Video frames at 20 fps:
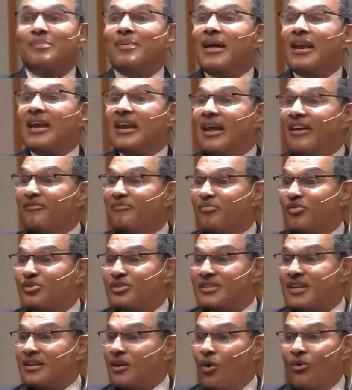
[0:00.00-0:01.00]

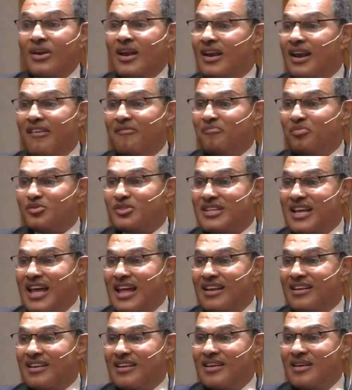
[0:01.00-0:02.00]
11%, only 11%.
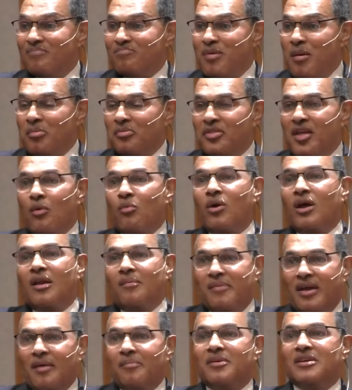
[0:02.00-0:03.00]
People think, well, it
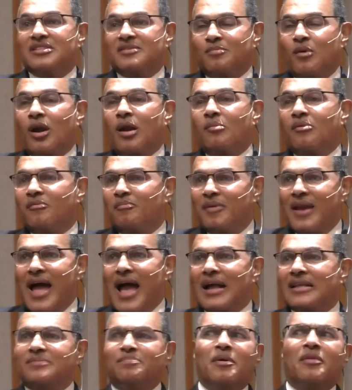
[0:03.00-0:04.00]
may have been a small number of
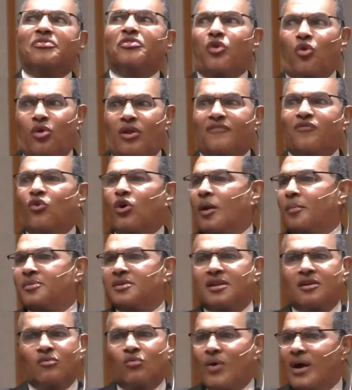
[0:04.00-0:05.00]
blacks, but 30,
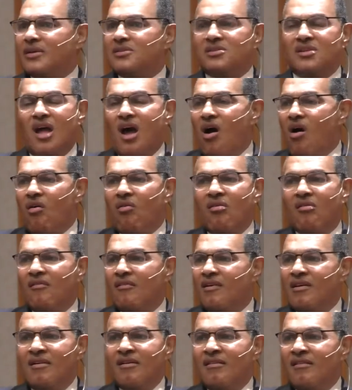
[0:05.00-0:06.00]
40% of whites, no.
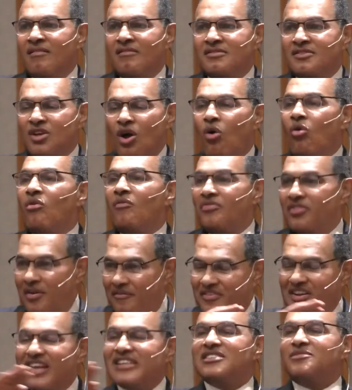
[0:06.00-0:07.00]
So the
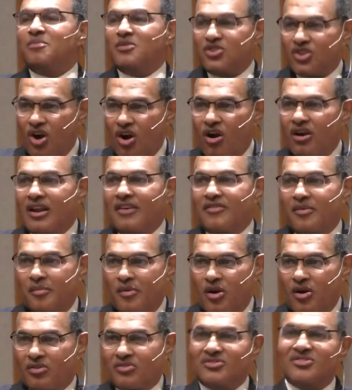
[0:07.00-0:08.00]
vast majority of
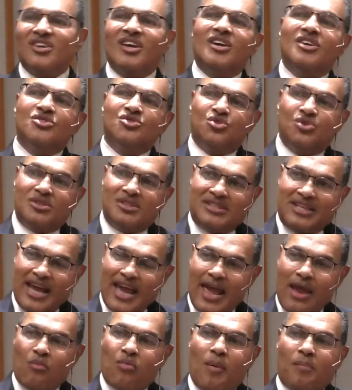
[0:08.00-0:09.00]
Americans,
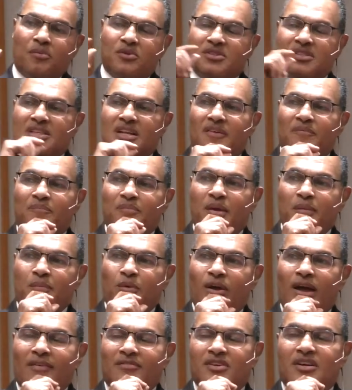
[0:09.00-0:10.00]
today, what percent of people
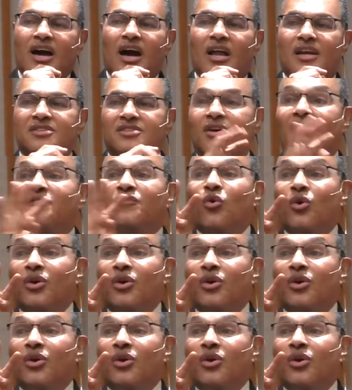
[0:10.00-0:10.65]
have a college, a four-year